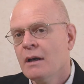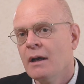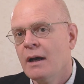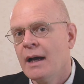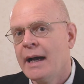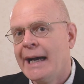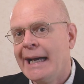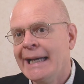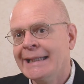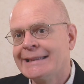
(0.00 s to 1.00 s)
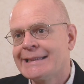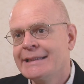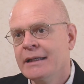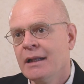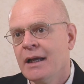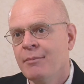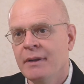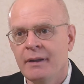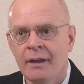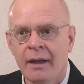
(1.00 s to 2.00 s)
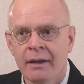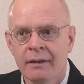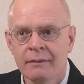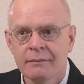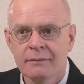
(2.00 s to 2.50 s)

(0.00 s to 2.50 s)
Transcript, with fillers: Uh, it's still up in the air